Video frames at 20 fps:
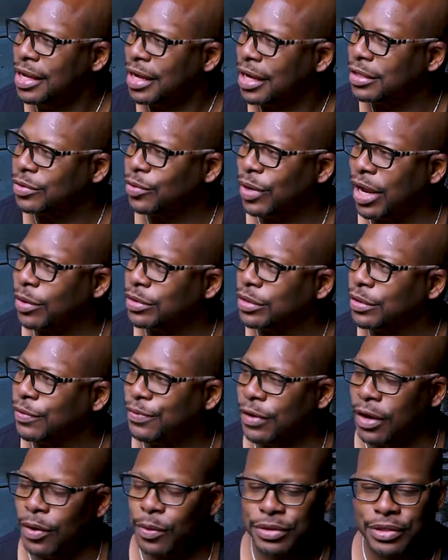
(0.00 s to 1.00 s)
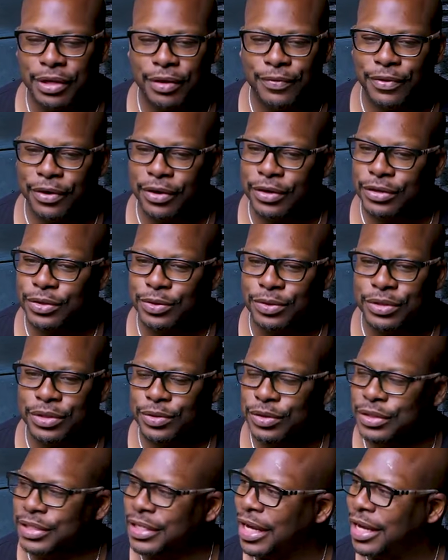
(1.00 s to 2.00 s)
Because when I was on the phone with you at first, you
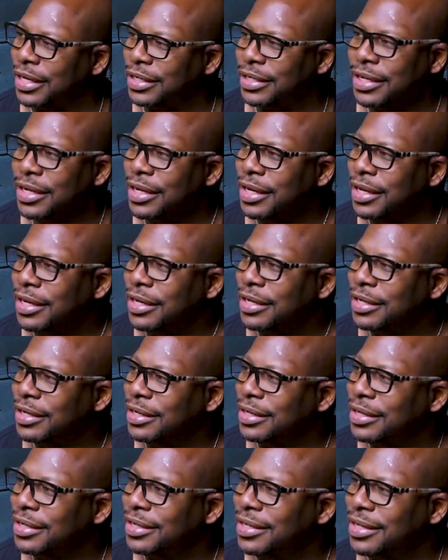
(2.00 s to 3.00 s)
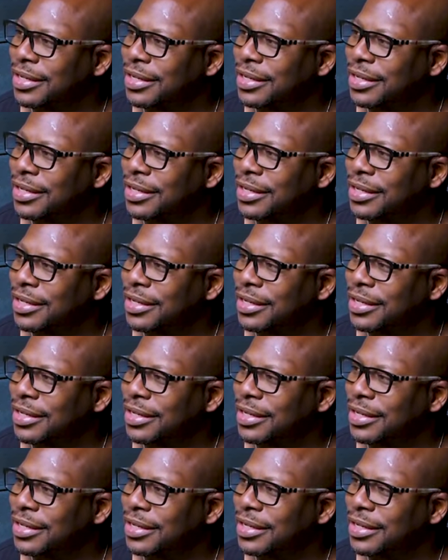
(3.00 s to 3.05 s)
you sounded. Because listen,